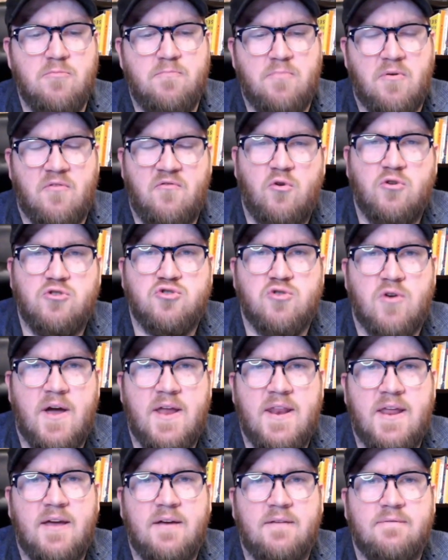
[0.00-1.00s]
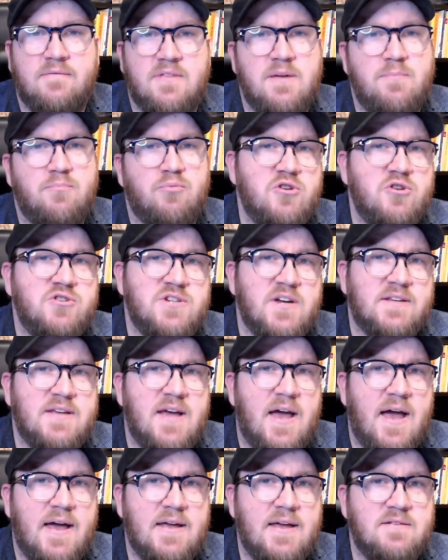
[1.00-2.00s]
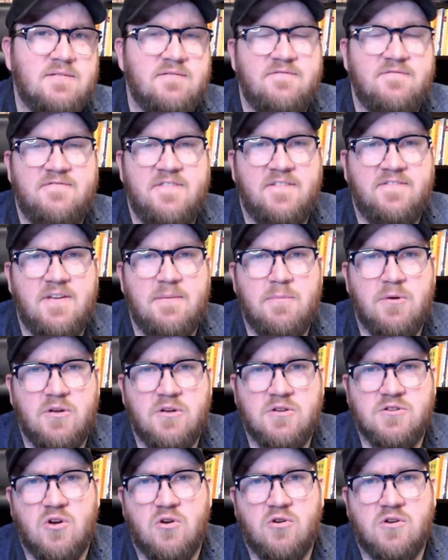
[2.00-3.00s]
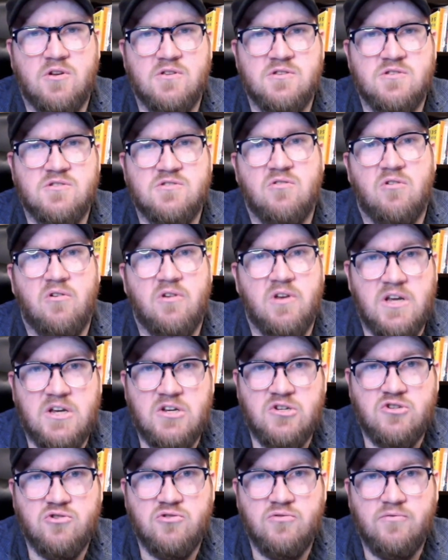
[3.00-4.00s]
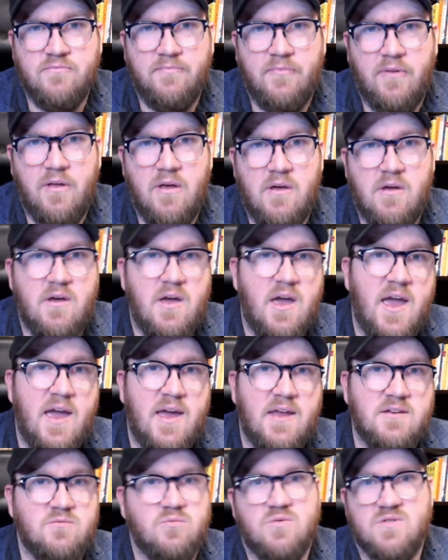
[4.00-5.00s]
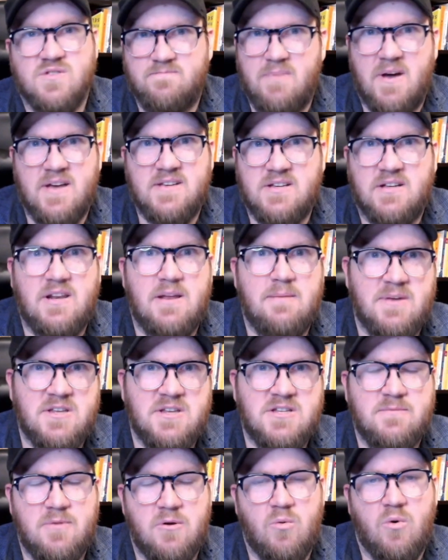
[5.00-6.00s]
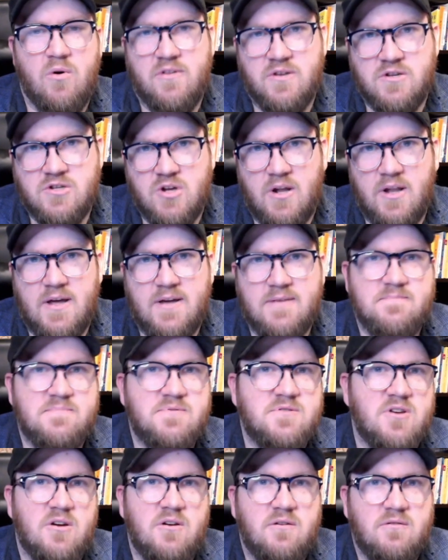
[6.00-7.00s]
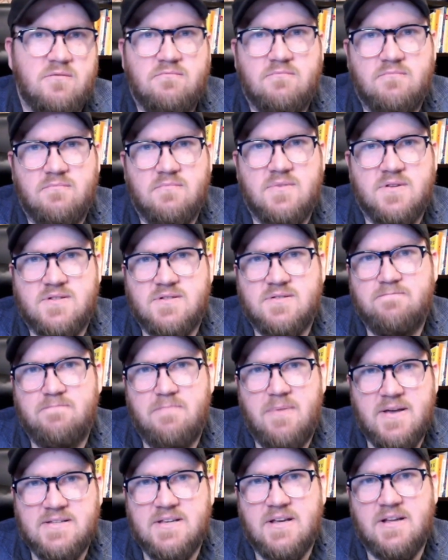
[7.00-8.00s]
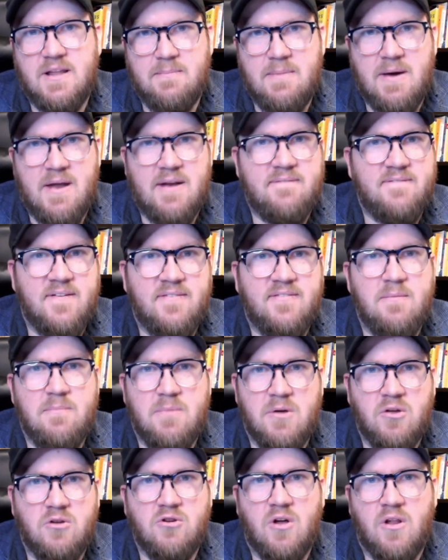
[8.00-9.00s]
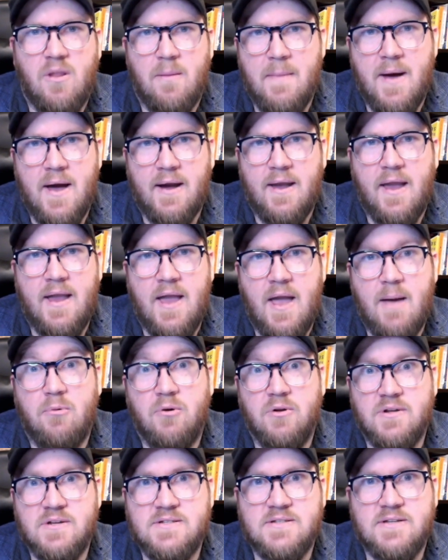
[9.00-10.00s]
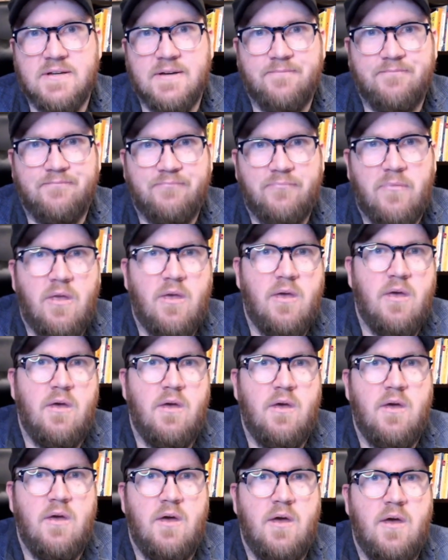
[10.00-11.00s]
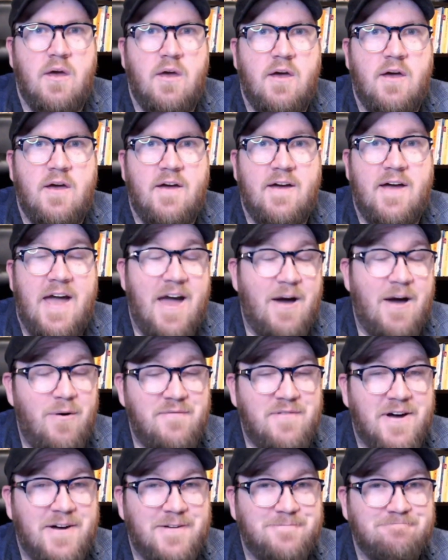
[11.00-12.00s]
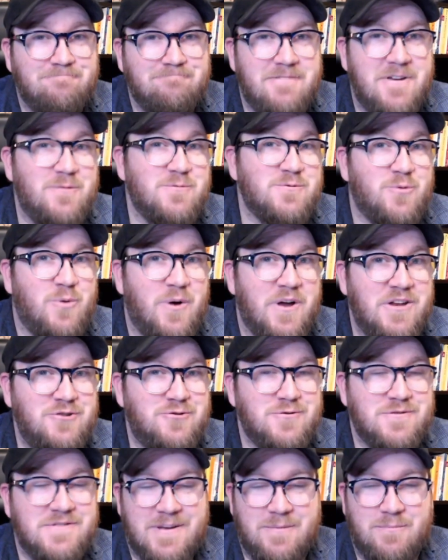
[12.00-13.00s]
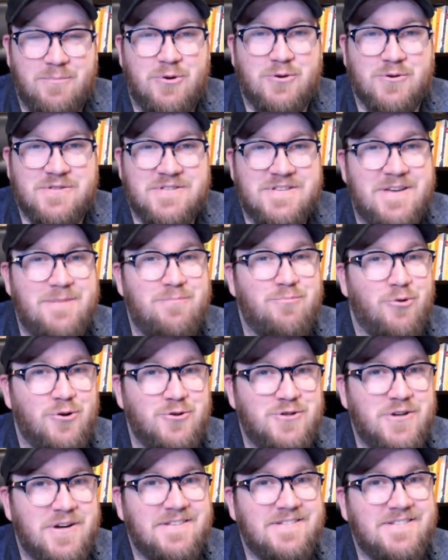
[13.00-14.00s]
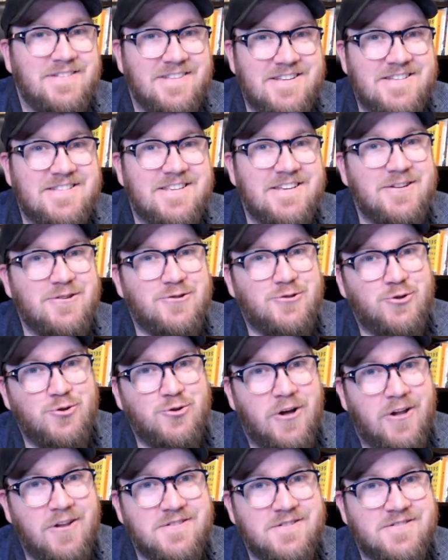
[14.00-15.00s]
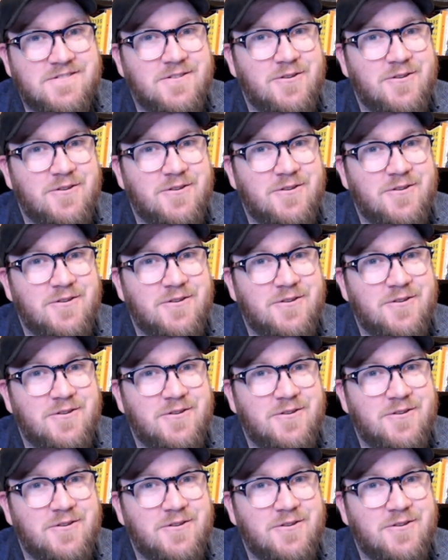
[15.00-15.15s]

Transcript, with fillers: before trading, the project had fifty million tokens on issue and was basically meant to be worth a dollar. So it's basically about a fifty million dollar market cap on listing. However, it was quite interesting because the project listed at two dollars